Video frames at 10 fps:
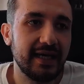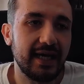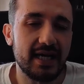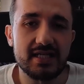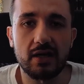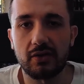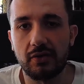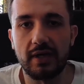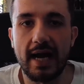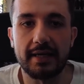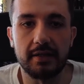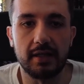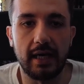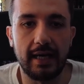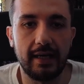it's not good
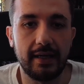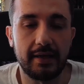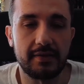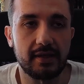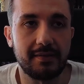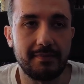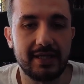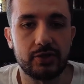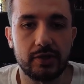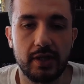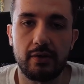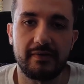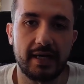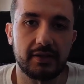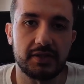either. Uh, and I think the main trio of
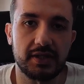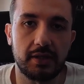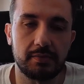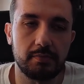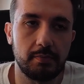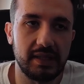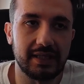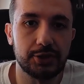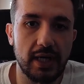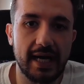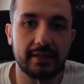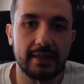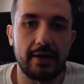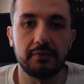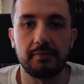actors are being dragged
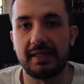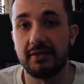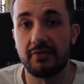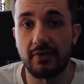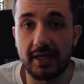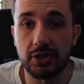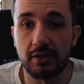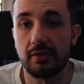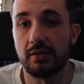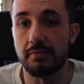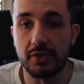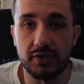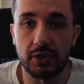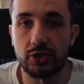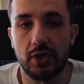down by the direction, the
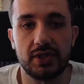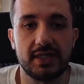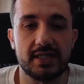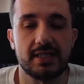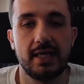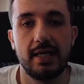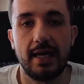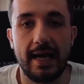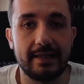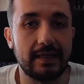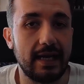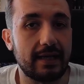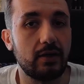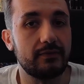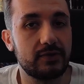music choices, and the
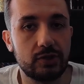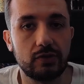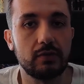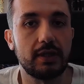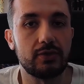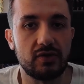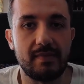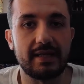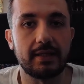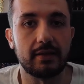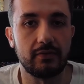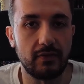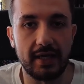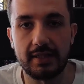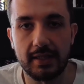lack of truly dramatic
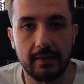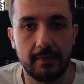writing.